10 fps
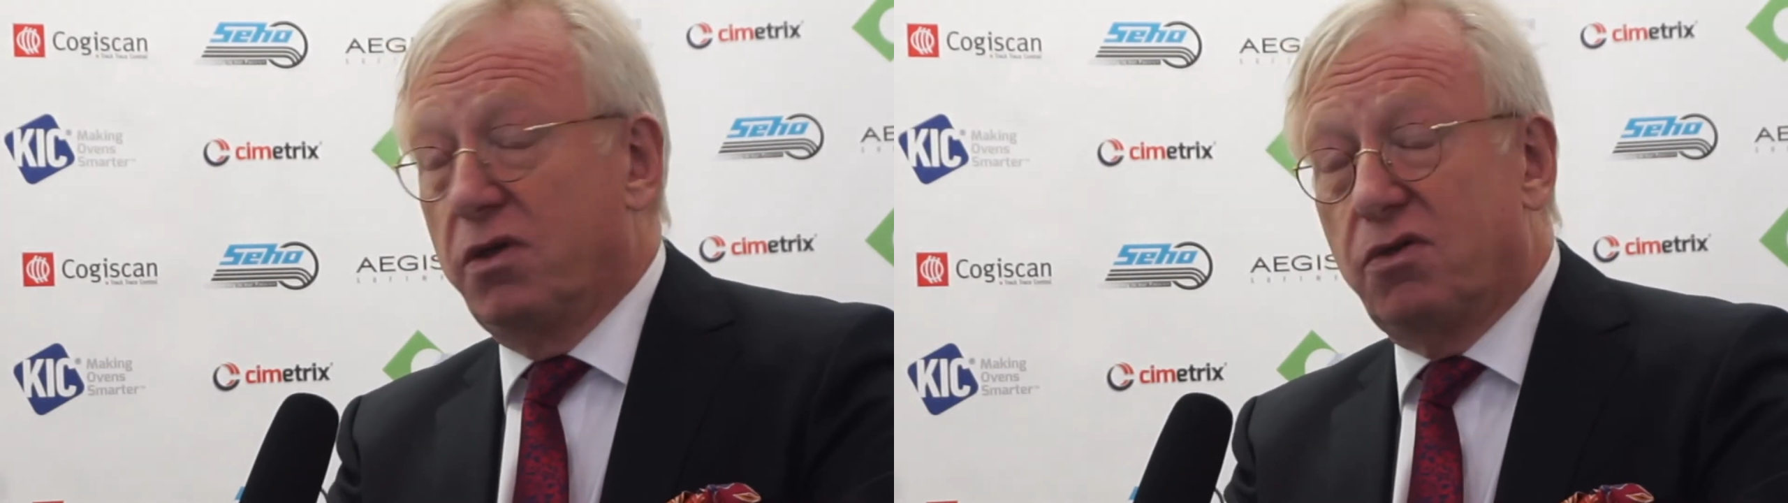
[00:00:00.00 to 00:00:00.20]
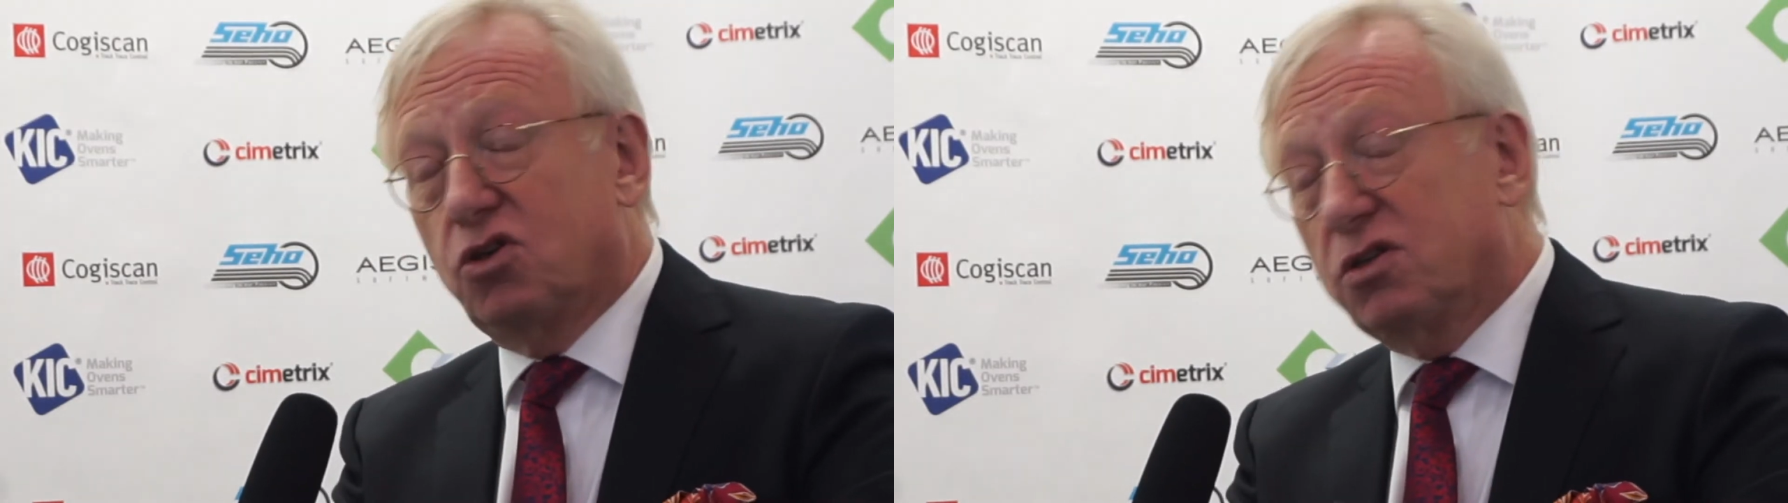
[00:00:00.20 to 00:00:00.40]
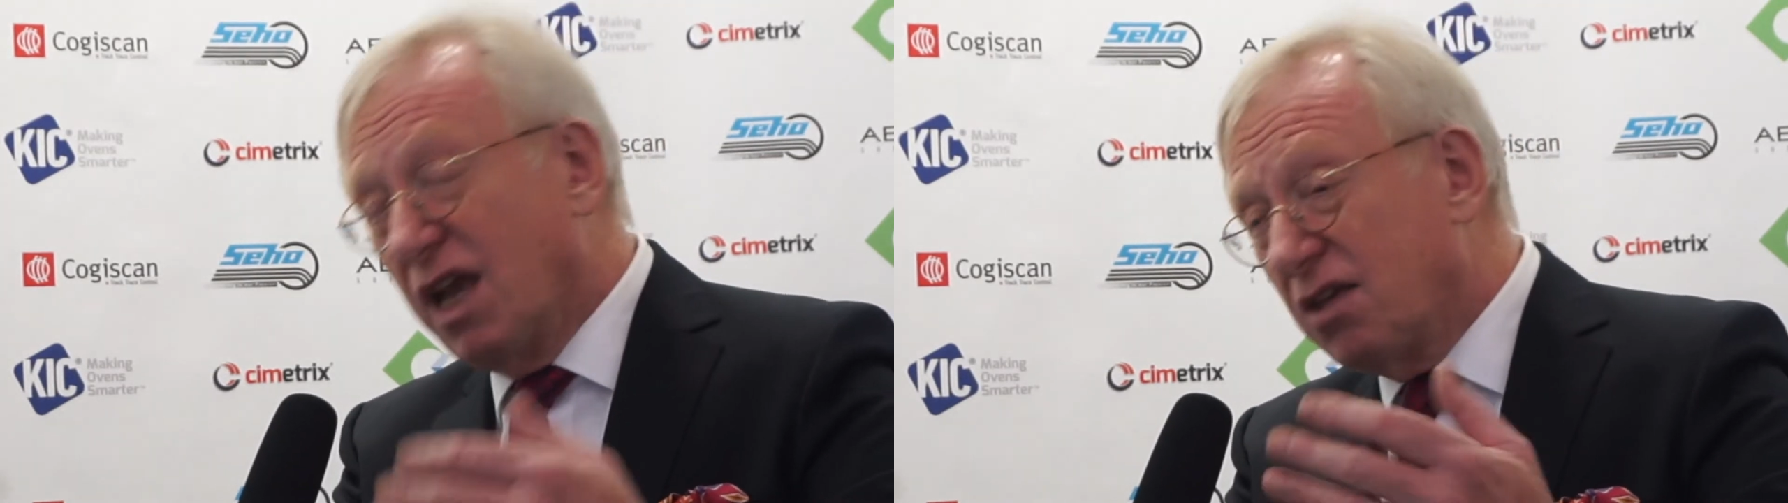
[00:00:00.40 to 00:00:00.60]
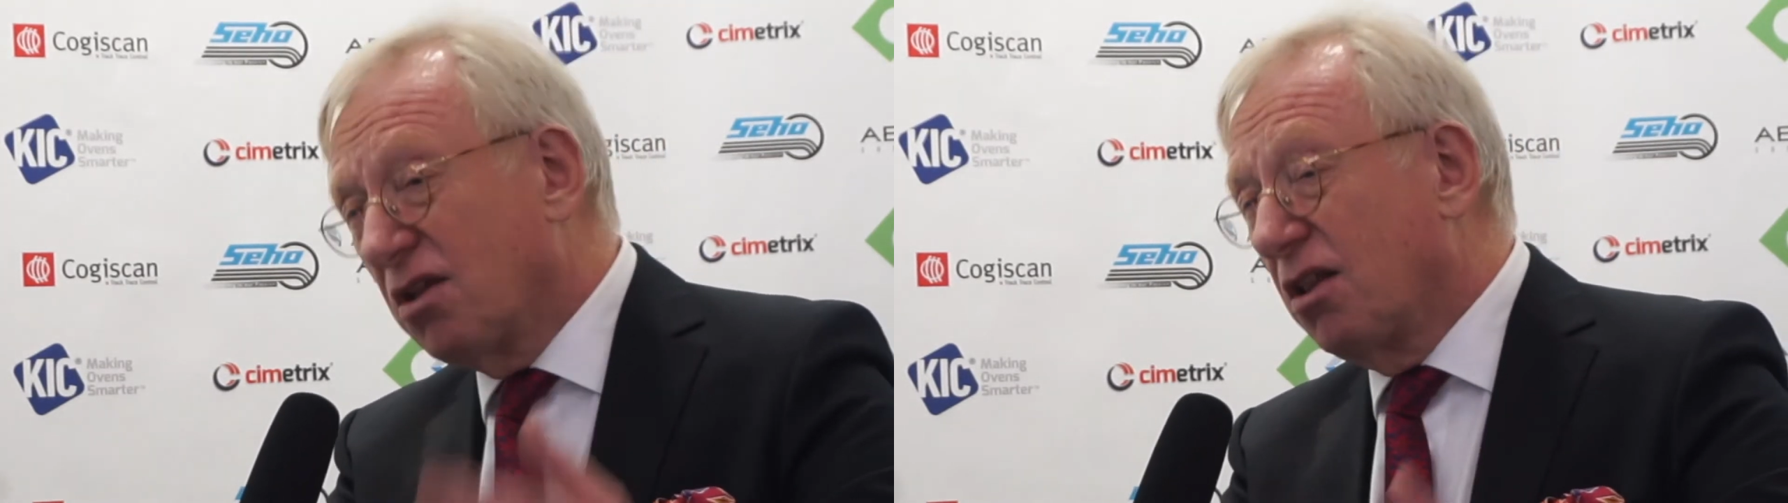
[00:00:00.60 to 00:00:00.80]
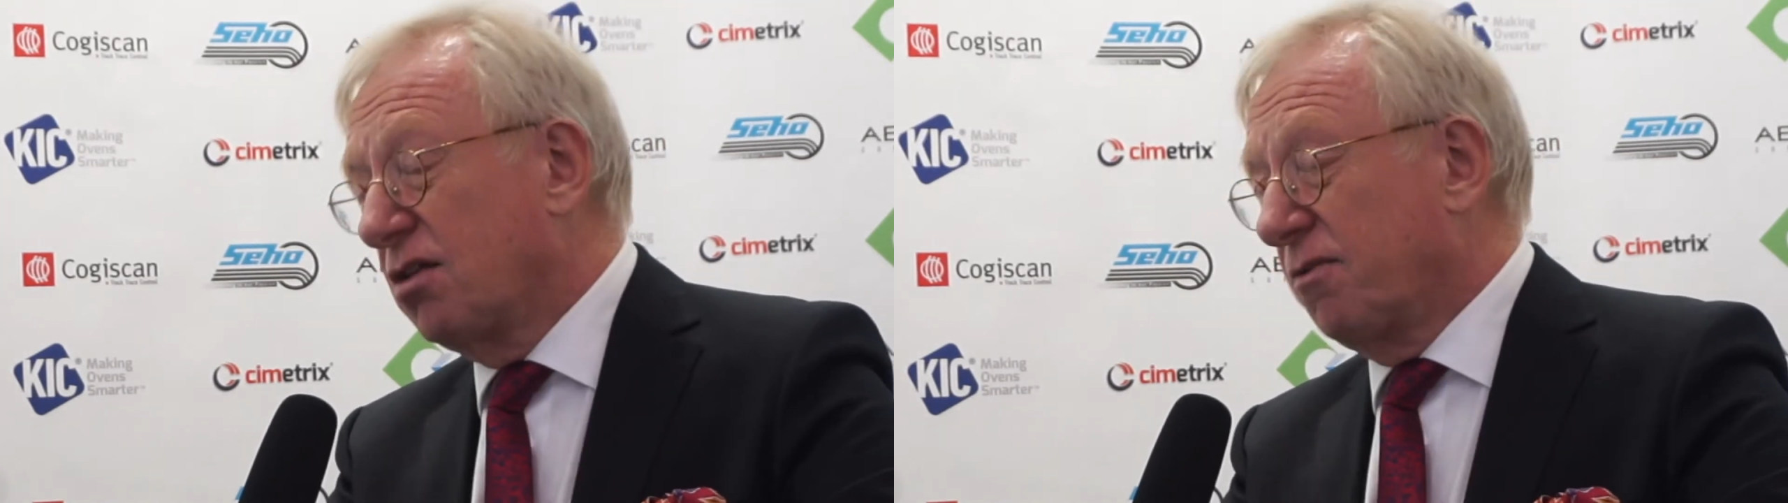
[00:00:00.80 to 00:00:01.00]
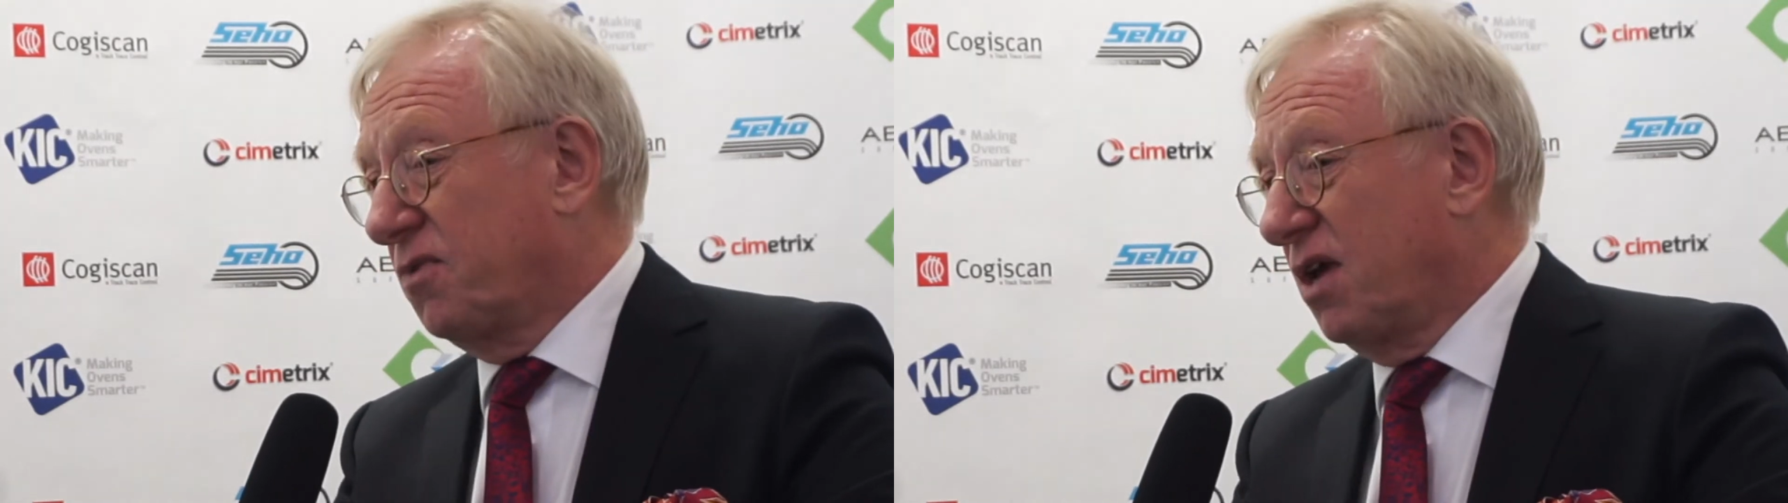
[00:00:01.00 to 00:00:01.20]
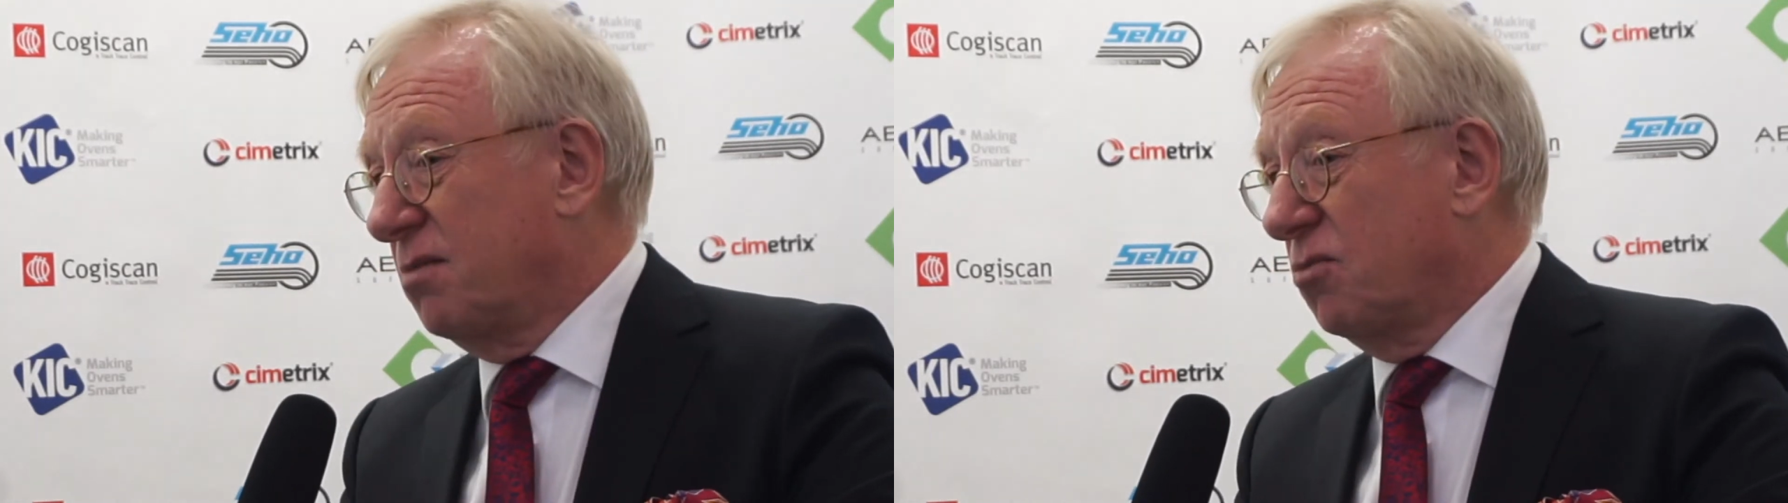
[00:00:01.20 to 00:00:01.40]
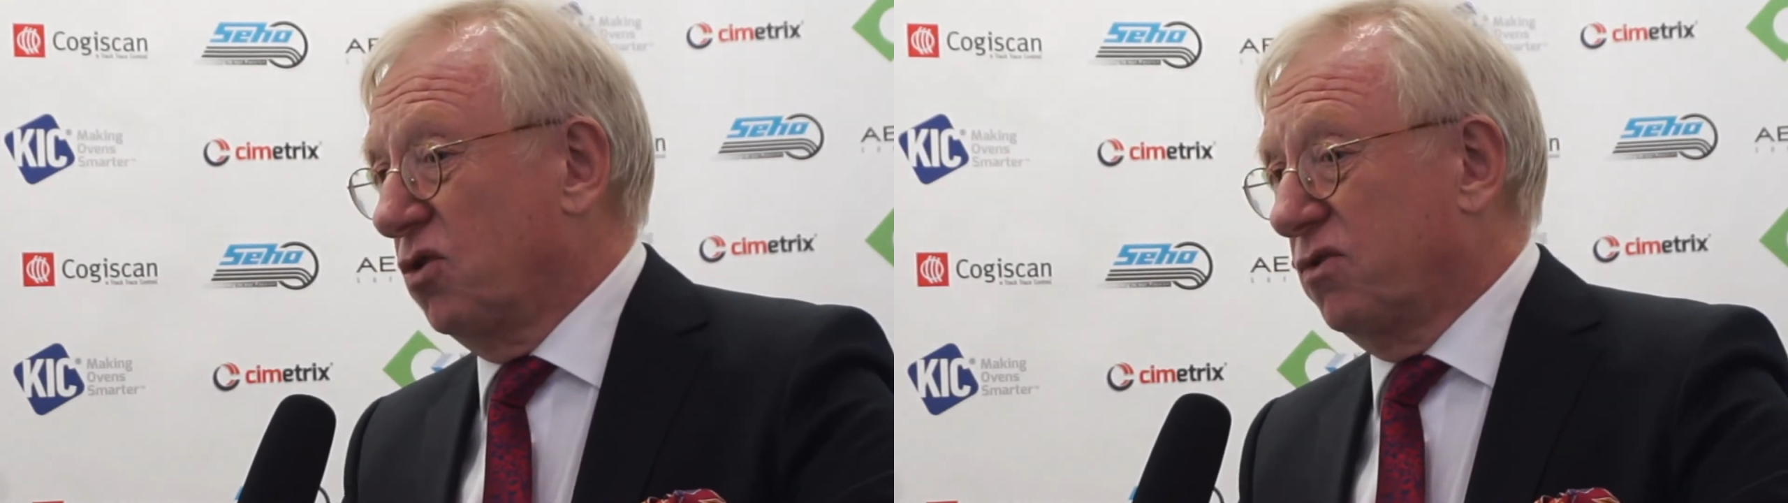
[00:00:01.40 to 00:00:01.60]
which takes a lot of
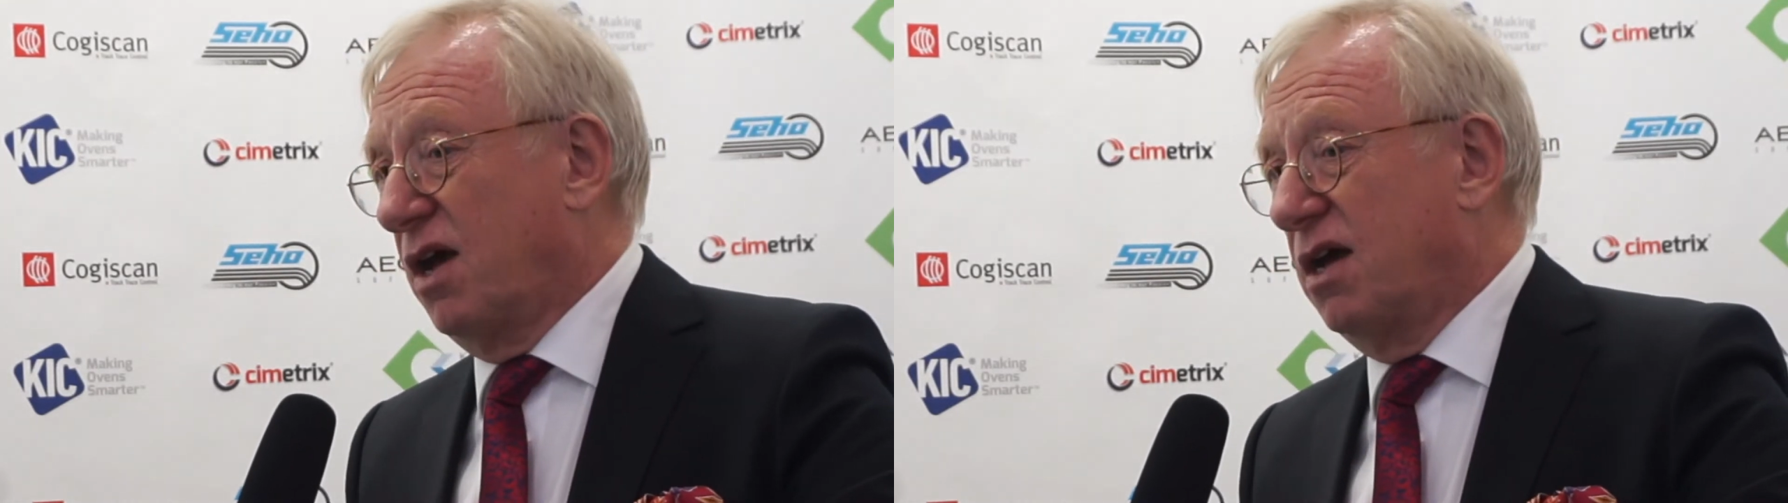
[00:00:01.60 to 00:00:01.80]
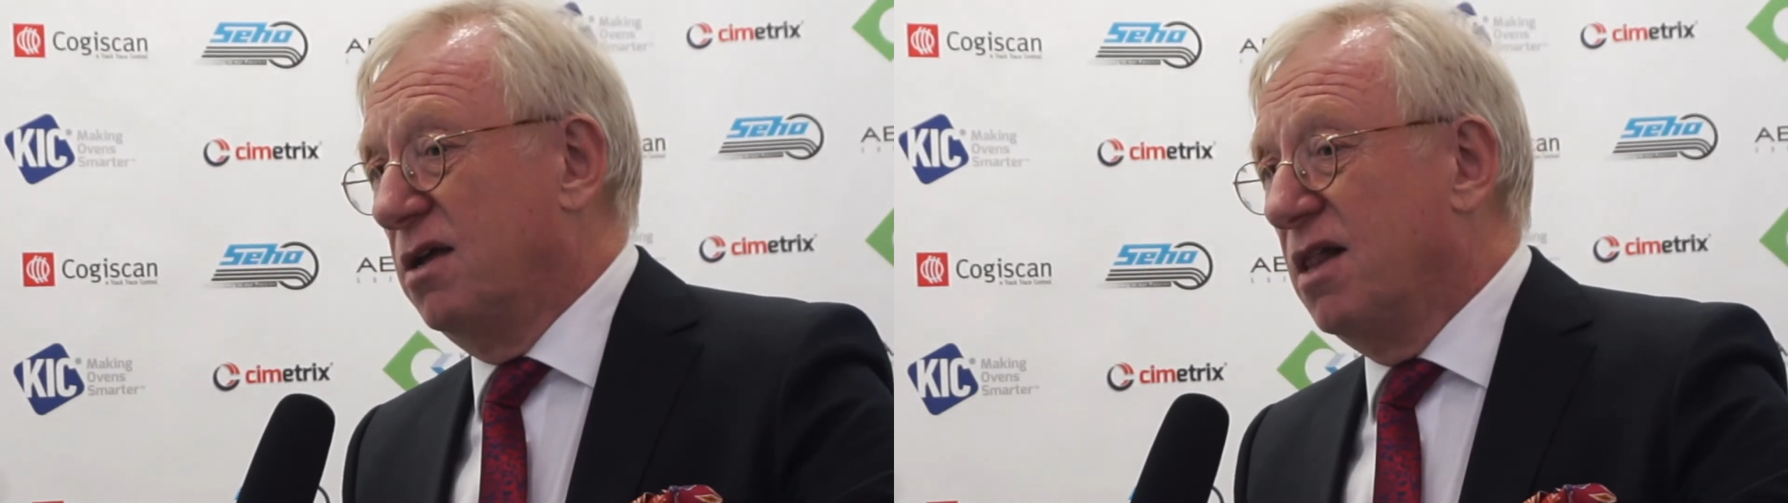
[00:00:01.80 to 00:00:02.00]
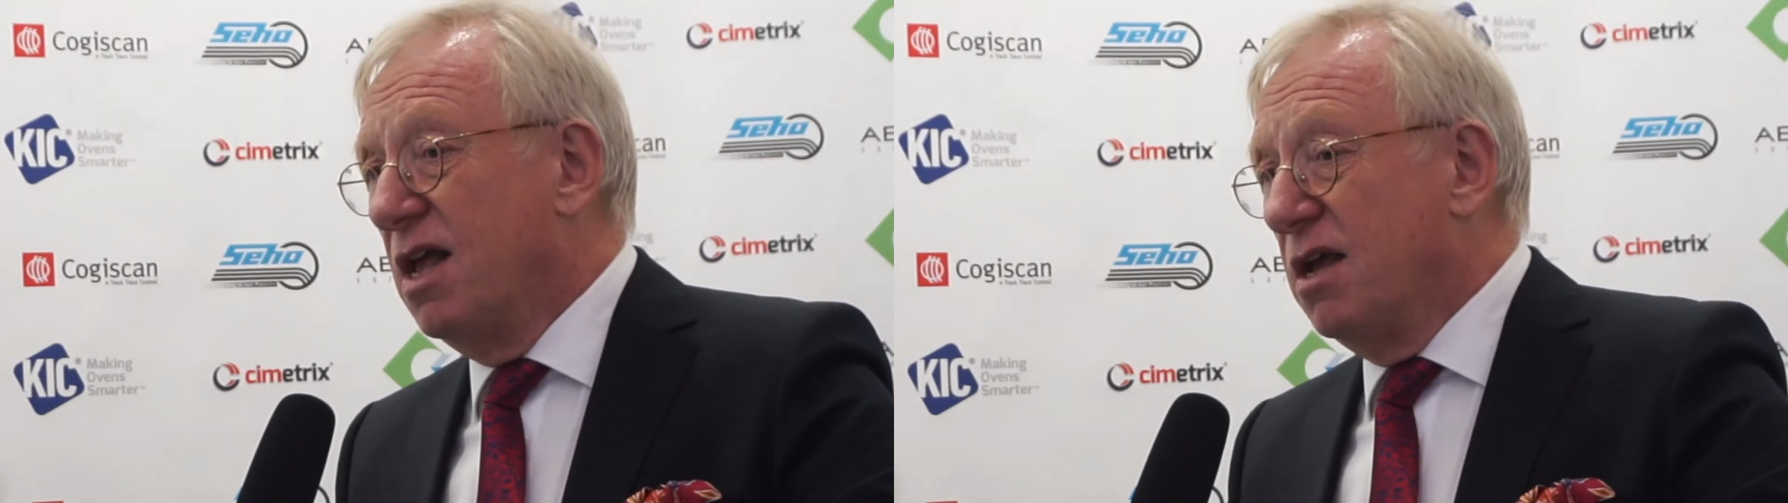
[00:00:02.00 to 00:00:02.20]
time because I